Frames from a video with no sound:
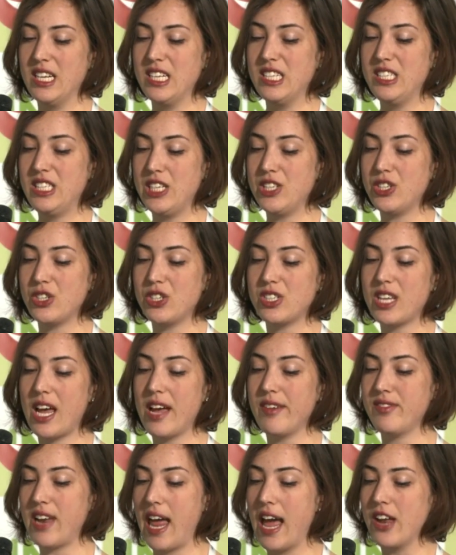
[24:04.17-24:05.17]
scissors
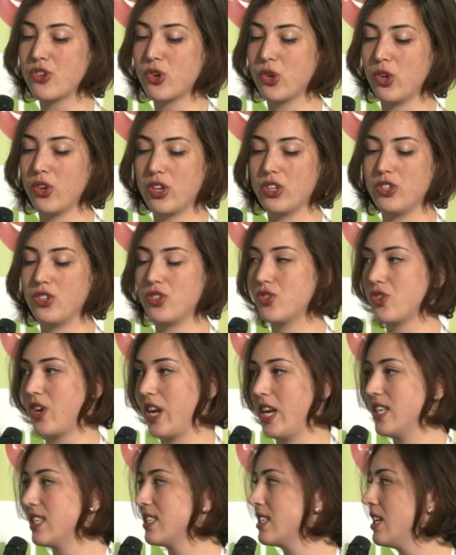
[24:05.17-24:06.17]
have natural
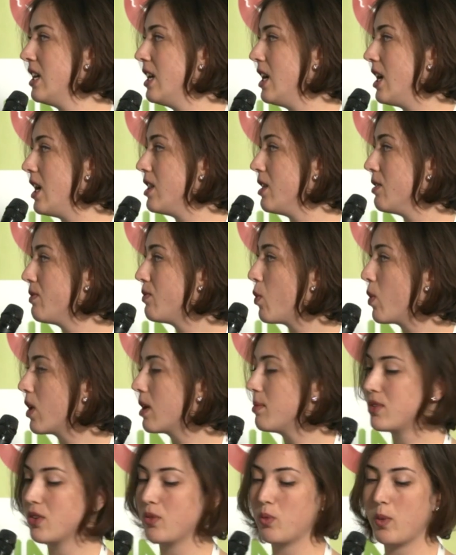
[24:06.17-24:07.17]
constraints in the
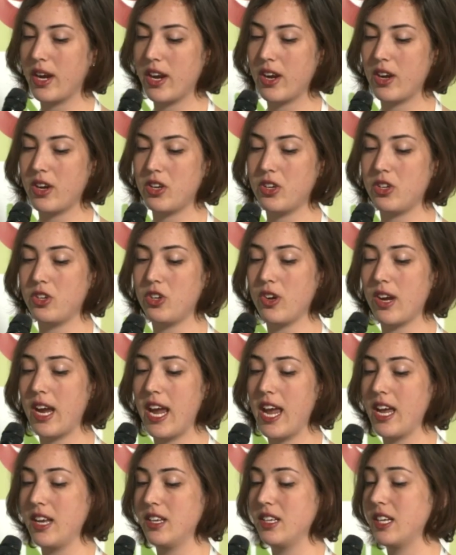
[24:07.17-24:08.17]
forms of where your
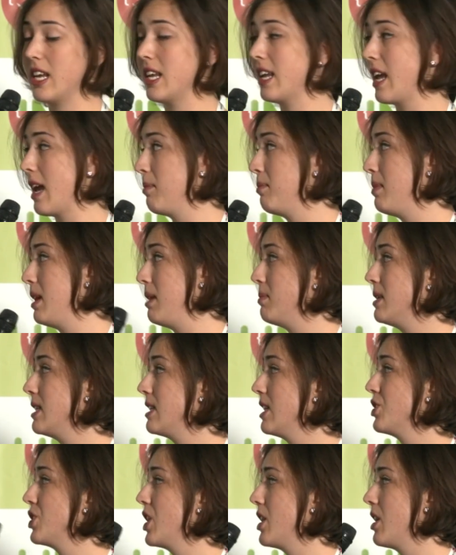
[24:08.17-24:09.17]
hand can be
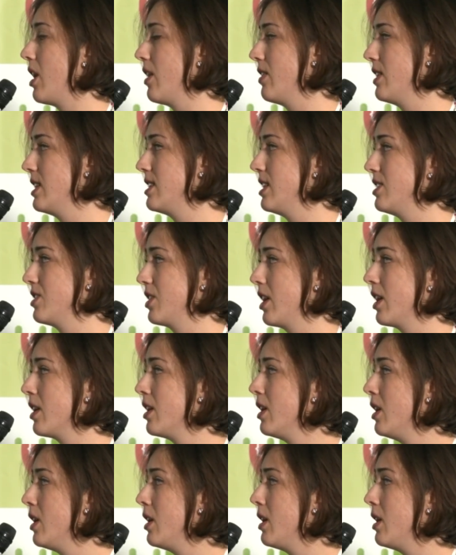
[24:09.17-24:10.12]
positioned on the scissor.